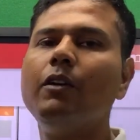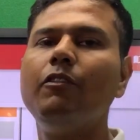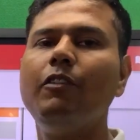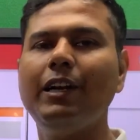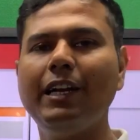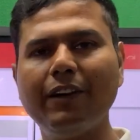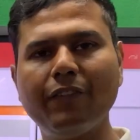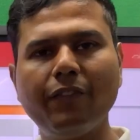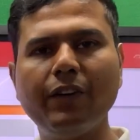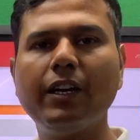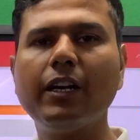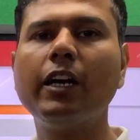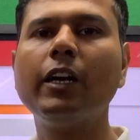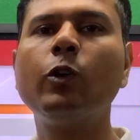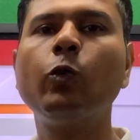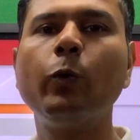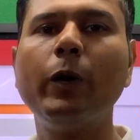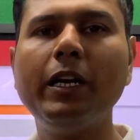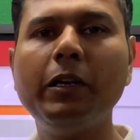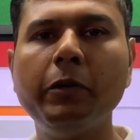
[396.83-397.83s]
We'll definitely
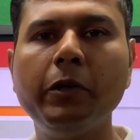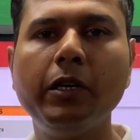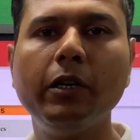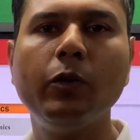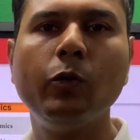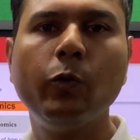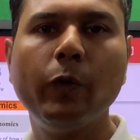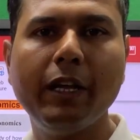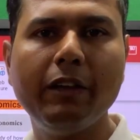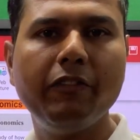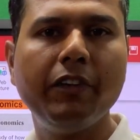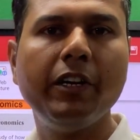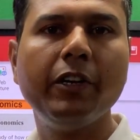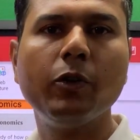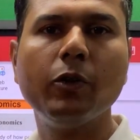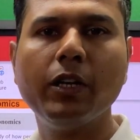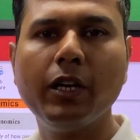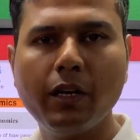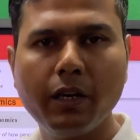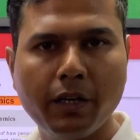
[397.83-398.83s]
delve into
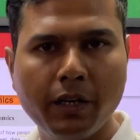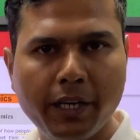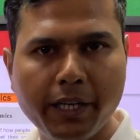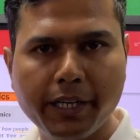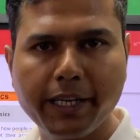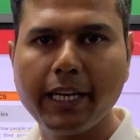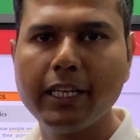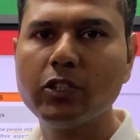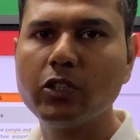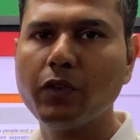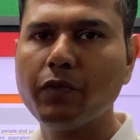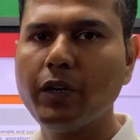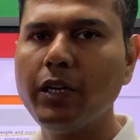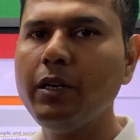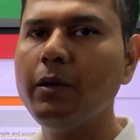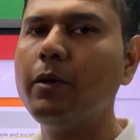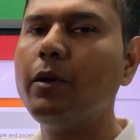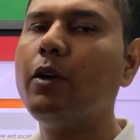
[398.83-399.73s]
the details of it.